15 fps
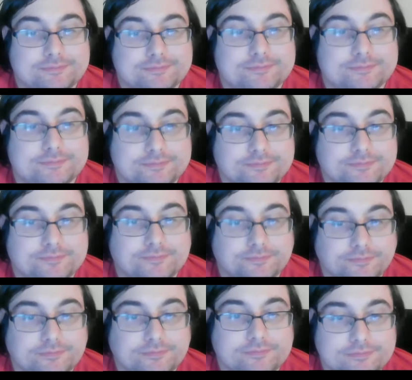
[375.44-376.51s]

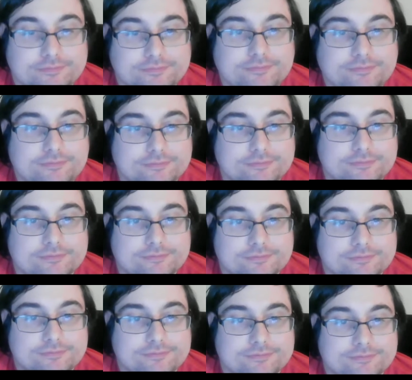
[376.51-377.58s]

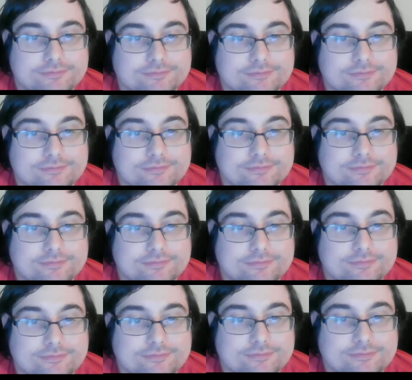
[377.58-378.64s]

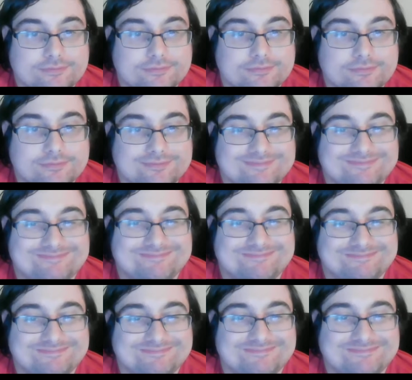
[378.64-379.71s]

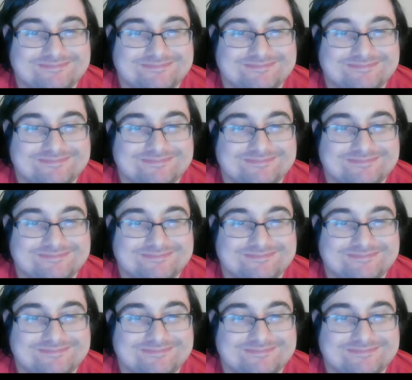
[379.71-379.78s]
(silent)